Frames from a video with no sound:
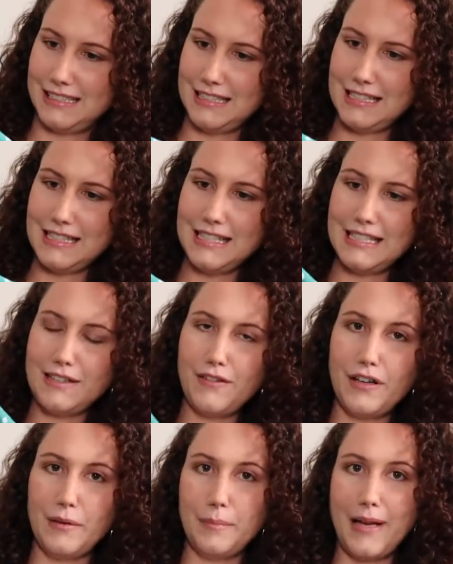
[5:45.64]
This is a
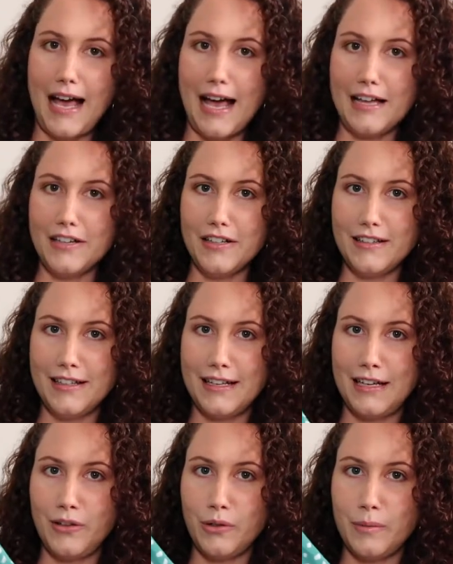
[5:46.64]
different pattern than
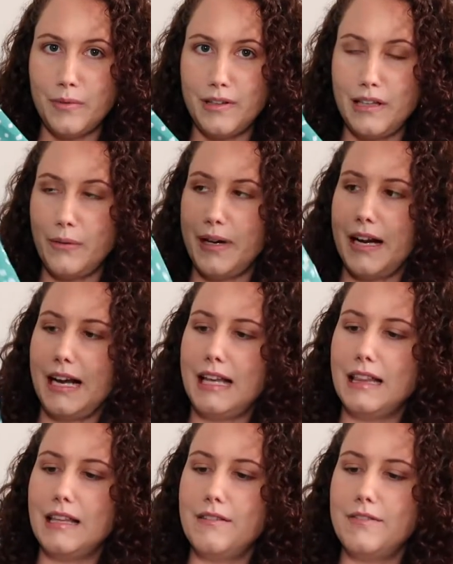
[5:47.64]
I normally wear. I
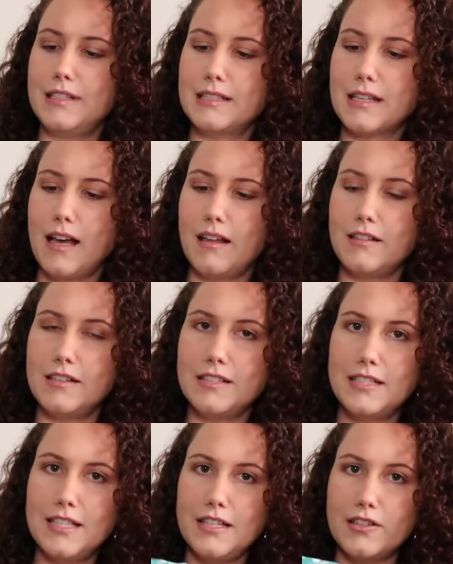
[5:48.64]
love this color
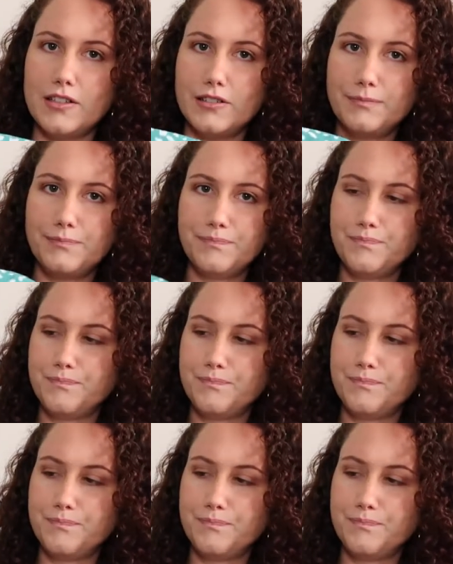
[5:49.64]
teal.